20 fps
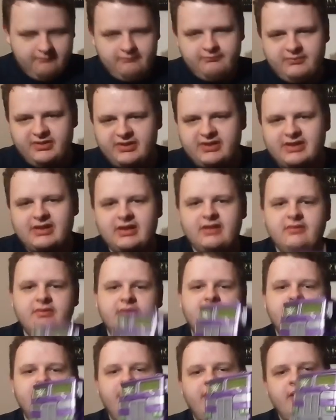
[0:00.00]
But
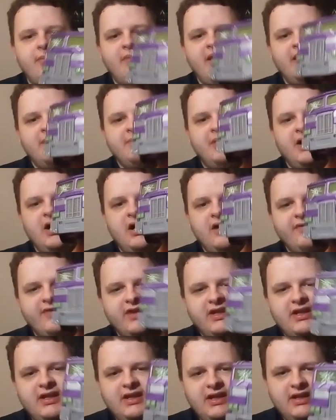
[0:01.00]
the main part of
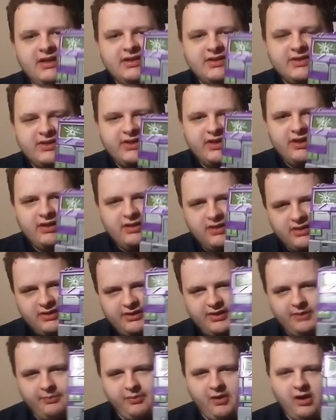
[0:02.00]
it is
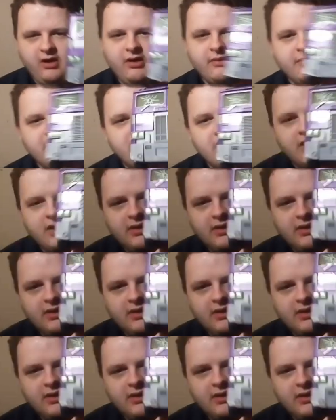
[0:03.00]
the Prime.